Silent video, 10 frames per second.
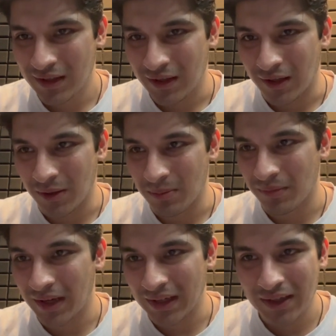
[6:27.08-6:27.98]

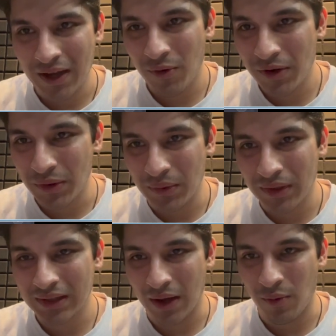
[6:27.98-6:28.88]
Next thing I want to do
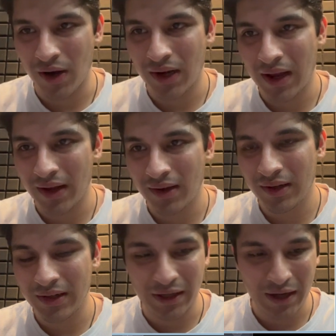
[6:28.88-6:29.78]
is I want like
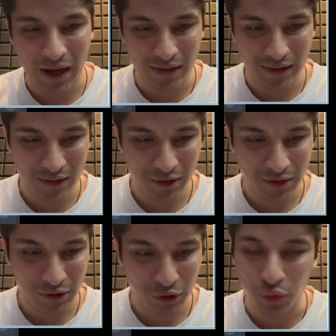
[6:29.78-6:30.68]
an
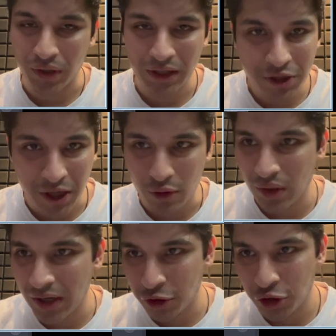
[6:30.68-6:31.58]
entire shooting
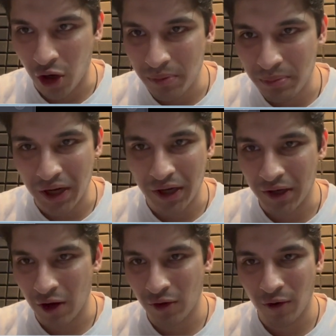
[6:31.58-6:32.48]
schedule and a short
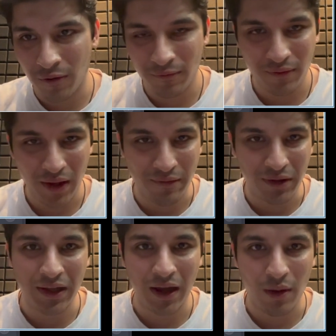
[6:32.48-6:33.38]
breakdown of
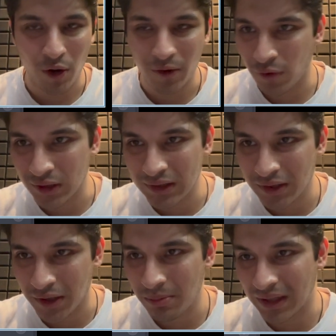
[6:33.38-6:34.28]
everything I want for this
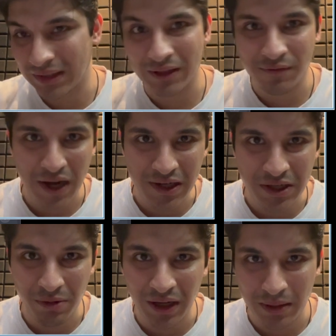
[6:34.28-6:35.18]
script. Let's see if
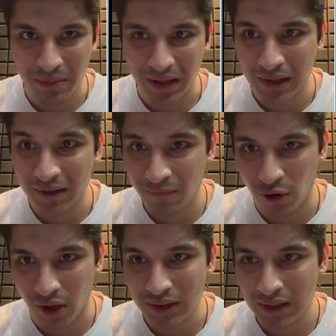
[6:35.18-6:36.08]
ChatGPT can make that
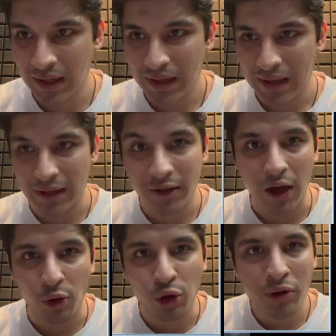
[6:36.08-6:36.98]
for us in a
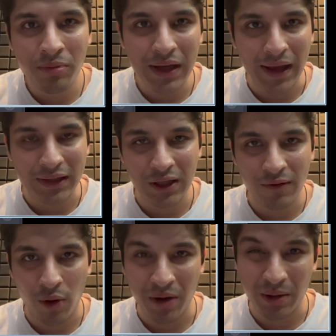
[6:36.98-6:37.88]
downloadable Excel
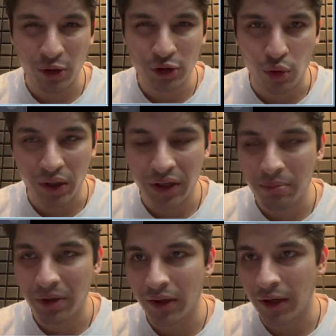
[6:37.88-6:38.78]
format, because Code
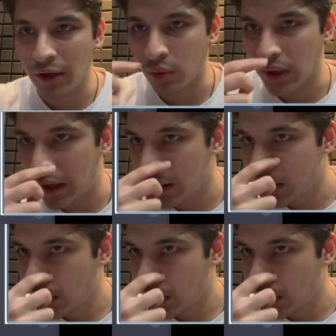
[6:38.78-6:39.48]
Interpreter can do that.